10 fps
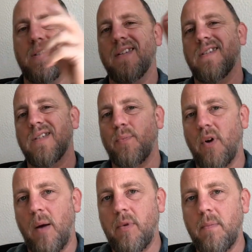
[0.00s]
And this is a
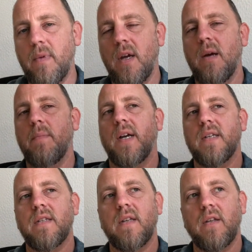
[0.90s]
problem
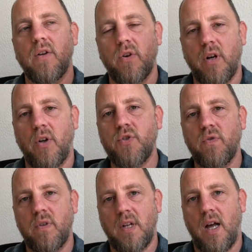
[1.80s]
because your
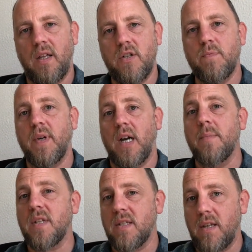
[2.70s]
cultural knowledge
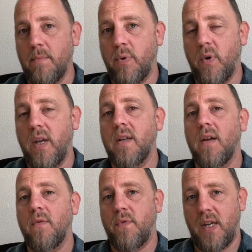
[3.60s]
becomes at some point
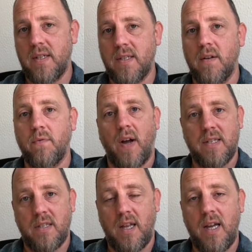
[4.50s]
fixed and
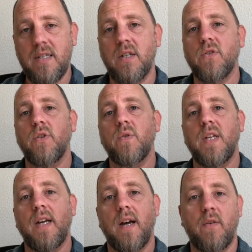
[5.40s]
fossilized, and so you
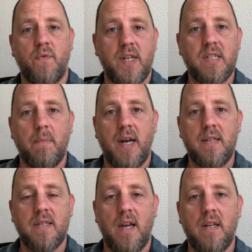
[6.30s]
take on a fixed
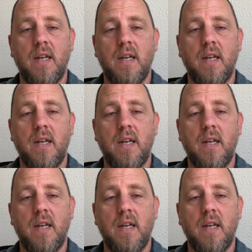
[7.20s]
mindset.